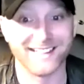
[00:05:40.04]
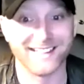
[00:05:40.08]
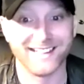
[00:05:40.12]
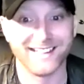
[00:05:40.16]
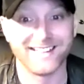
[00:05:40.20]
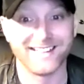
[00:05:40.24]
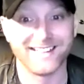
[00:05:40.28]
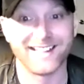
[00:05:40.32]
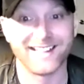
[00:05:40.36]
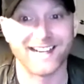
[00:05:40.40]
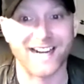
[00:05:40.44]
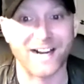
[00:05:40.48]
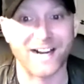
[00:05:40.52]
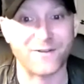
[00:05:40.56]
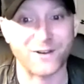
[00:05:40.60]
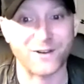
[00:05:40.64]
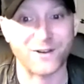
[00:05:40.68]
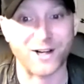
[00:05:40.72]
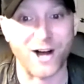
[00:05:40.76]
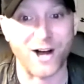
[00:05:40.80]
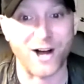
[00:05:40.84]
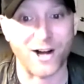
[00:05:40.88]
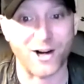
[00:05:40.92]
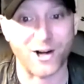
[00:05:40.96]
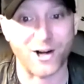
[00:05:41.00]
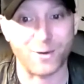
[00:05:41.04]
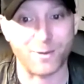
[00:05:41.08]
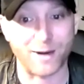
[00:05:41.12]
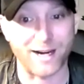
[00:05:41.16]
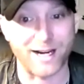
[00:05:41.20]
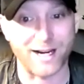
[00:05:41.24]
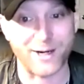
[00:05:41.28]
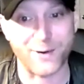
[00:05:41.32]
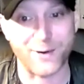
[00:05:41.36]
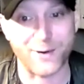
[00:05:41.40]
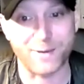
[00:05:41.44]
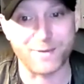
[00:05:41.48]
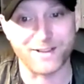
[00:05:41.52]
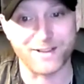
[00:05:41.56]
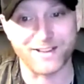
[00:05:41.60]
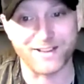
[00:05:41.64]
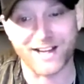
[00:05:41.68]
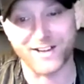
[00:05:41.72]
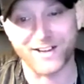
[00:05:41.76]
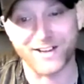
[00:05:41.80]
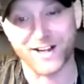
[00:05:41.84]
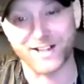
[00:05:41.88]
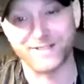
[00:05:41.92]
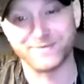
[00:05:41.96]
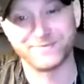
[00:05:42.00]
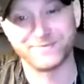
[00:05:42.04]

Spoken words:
I forgot all my equipment that night.